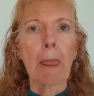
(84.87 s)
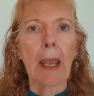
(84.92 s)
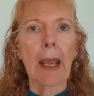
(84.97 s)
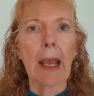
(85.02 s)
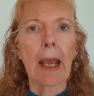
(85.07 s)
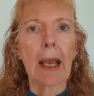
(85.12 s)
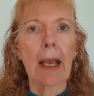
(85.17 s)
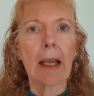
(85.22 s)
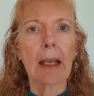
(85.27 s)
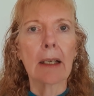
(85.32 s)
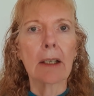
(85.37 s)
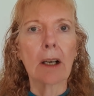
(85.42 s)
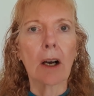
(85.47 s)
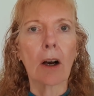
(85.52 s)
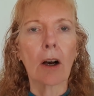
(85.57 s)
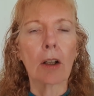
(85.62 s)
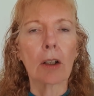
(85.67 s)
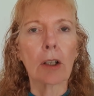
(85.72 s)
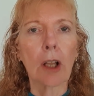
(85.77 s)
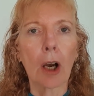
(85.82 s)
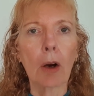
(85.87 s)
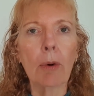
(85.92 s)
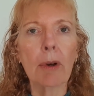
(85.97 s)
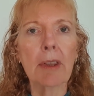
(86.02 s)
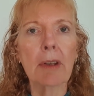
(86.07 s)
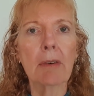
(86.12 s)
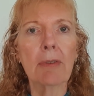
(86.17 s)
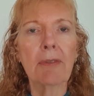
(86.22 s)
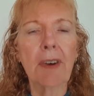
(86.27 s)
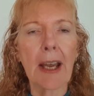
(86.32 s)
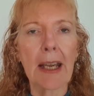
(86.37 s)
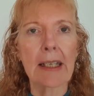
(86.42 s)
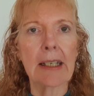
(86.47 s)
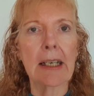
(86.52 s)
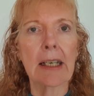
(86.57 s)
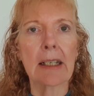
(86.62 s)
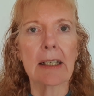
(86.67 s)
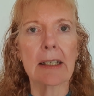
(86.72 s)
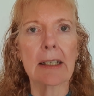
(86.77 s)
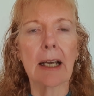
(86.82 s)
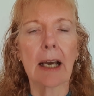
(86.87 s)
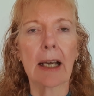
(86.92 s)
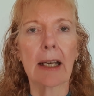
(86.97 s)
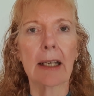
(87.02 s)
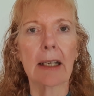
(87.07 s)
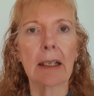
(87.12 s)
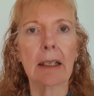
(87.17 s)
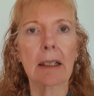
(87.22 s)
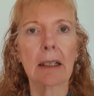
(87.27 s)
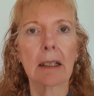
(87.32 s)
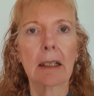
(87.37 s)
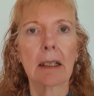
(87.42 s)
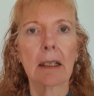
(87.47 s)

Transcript: and I'll lower the fat intake.